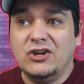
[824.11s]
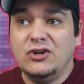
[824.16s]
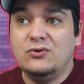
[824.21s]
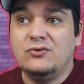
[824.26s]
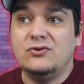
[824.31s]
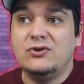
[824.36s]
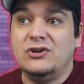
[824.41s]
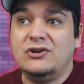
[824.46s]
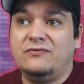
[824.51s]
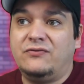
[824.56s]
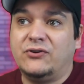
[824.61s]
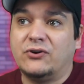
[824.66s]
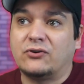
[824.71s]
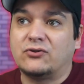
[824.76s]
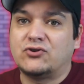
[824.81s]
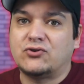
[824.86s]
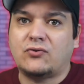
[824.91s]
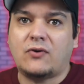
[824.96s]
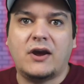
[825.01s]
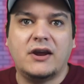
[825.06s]
if
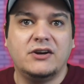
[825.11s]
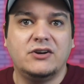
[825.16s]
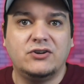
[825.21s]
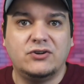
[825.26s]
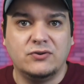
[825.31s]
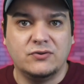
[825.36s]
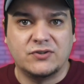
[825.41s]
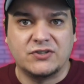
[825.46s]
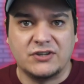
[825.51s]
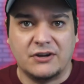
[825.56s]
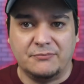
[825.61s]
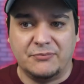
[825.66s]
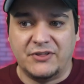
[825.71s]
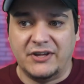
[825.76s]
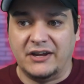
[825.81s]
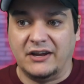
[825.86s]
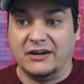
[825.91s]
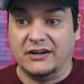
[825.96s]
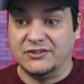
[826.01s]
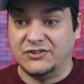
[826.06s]
you're trying to do
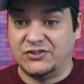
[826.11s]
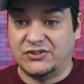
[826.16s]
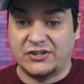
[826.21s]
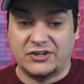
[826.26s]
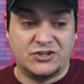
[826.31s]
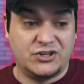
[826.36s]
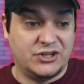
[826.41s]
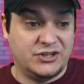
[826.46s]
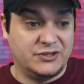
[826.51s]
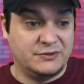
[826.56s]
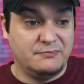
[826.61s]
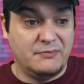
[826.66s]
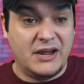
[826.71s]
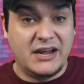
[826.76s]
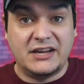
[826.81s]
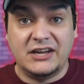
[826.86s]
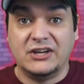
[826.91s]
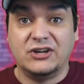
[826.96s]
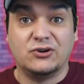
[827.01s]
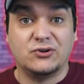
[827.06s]
something such as
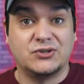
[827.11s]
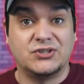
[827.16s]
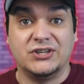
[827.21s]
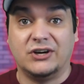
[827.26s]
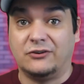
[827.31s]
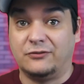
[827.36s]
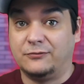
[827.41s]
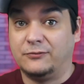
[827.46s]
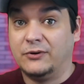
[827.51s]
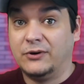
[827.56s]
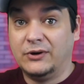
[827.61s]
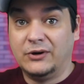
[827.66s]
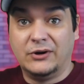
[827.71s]
making yourself